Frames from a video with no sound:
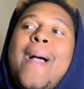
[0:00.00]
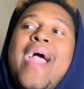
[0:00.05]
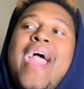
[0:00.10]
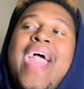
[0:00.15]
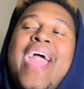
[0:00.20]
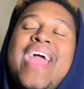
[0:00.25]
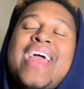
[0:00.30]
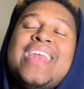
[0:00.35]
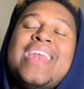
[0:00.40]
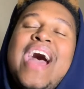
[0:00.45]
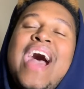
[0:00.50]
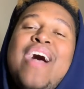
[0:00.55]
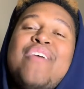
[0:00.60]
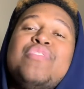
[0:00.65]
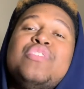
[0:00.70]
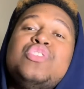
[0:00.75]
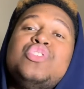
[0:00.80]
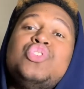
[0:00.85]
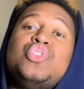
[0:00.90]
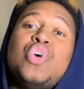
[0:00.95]
And
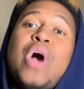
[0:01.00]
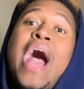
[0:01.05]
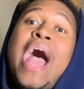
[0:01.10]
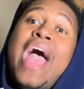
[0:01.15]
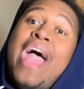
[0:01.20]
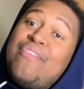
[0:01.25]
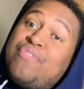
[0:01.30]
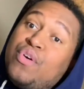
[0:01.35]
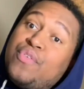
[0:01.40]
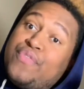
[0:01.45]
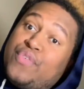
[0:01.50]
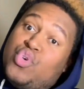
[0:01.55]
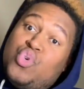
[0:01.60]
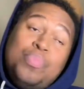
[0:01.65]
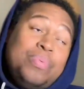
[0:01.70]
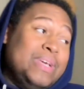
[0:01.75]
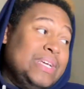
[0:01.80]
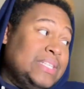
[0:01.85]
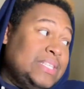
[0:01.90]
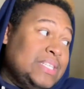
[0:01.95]
I have a few
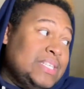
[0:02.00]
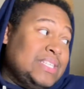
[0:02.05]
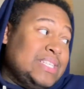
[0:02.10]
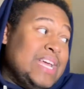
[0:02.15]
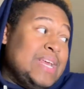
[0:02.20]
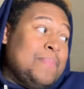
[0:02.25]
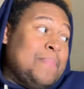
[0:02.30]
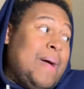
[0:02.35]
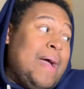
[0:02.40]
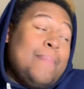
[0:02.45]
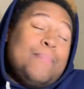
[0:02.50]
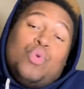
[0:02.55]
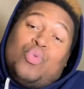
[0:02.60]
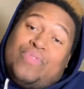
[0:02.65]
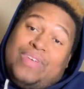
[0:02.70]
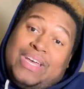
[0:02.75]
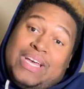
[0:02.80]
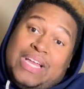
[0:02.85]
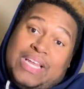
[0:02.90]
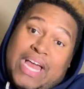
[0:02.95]
pieces in my
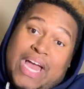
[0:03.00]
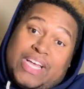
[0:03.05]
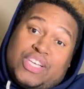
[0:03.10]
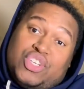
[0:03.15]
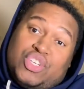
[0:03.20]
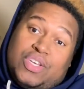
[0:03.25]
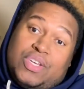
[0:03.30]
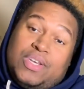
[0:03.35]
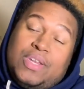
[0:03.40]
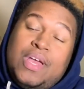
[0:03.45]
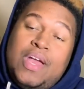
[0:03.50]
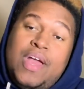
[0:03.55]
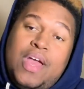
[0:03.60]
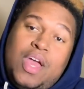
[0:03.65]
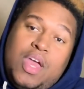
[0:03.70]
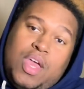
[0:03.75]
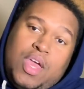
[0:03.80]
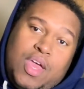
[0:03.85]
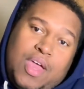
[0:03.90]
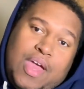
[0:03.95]
movie collection.
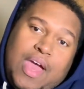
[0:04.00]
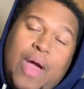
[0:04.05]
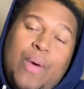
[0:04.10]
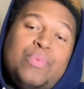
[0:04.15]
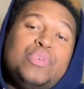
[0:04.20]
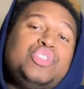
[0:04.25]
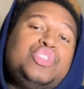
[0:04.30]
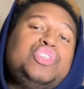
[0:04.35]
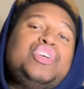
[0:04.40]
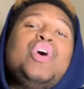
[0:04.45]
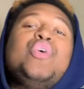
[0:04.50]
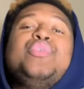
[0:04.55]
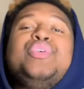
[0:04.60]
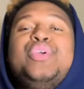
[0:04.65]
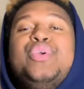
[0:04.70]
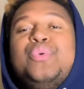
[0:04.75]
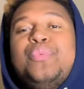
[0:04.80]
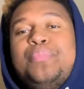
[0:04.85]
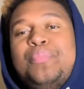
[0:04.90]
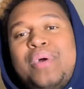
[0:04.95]
I would show
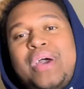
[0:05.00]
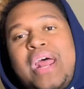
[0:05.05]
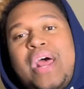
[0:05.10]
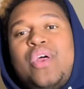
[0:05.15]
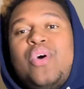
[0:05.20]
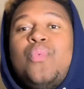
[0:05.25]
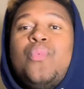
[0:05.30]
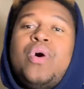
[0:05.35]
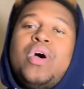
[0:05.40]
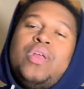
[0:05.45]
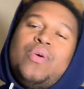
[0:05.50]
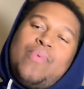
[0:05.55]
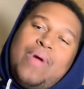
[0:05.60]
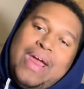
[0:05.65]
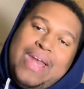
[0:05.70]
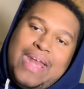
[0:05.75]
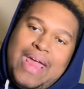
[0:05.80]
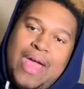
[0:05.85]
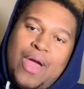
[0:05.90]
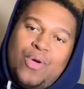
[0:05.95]
you, but I don't want to
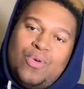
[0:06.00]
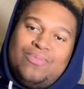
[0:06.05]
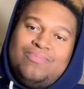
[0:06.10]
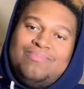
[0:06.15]
right now.